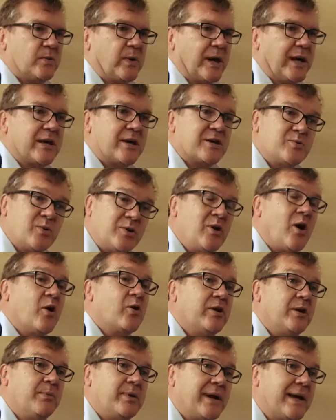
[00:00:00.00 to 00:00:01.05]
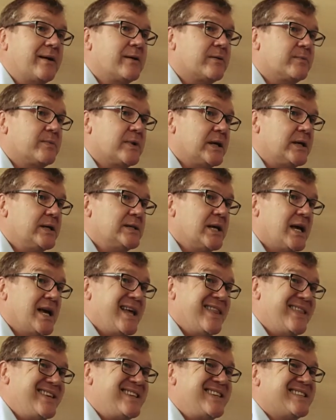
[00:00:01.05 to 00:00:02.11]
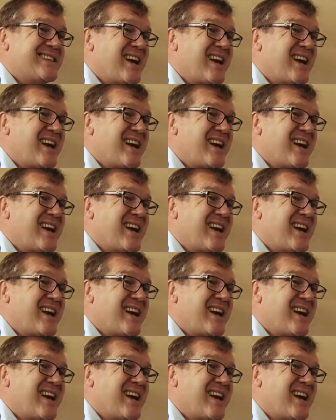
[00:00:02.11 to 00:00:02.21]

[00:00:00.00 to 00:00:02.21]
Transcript: wet because we're not going to breadcrumb these. This is